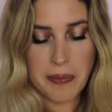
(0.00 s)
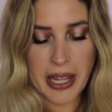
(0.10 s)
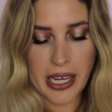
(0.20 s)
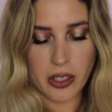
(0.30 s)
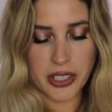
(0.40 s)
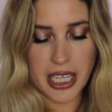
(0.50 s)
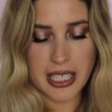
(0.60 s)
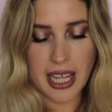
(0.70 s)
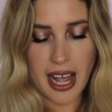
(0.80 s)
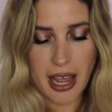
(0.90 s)
that
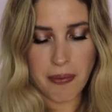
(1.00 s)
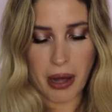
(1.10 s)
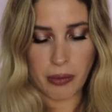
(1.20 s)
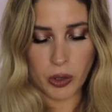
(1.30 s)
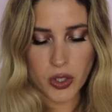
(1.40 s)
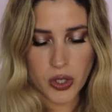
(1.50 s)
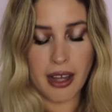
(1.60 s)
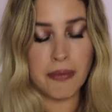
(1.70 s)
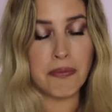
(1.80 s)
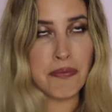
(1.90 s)
contains high bubbles,
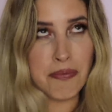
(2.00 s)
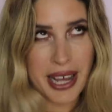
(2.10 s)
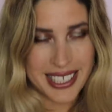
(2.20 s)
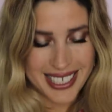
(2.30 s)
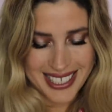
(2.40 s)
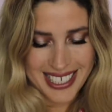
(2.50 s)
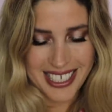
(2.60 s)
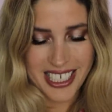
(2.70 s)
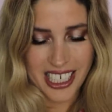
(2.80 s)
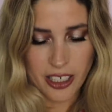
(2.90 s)
a
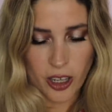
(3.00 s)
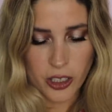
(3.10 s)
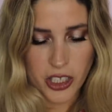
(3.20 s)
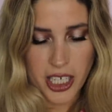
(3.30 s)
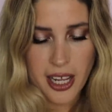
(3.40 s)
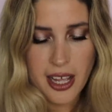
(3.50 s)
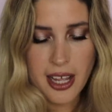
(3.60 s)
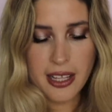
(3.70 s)
patented technology